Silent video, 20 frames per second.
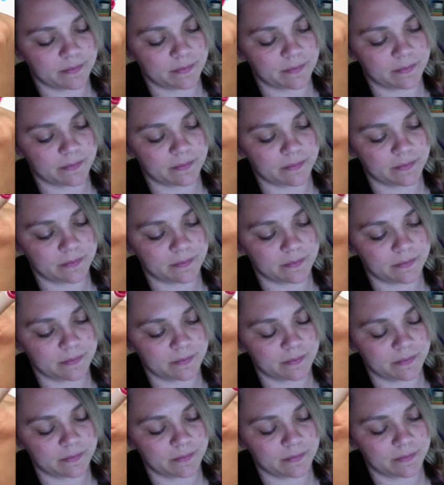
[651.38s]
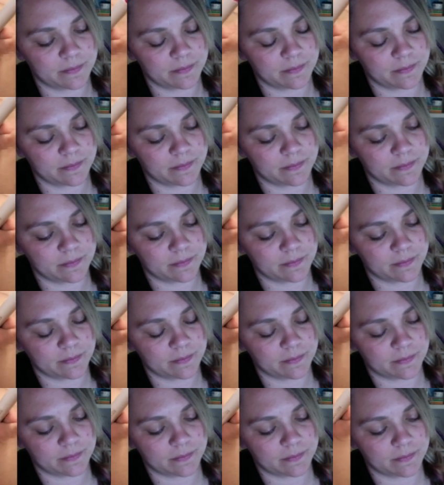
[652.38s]

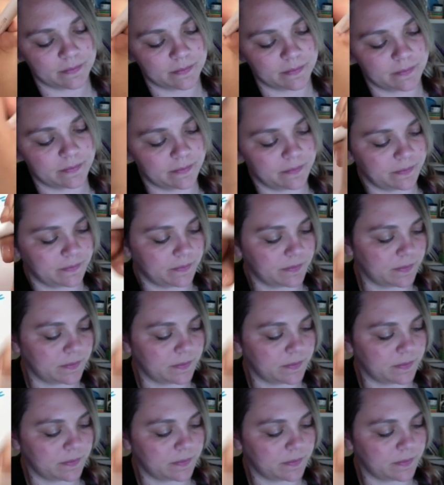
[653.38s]
(silence)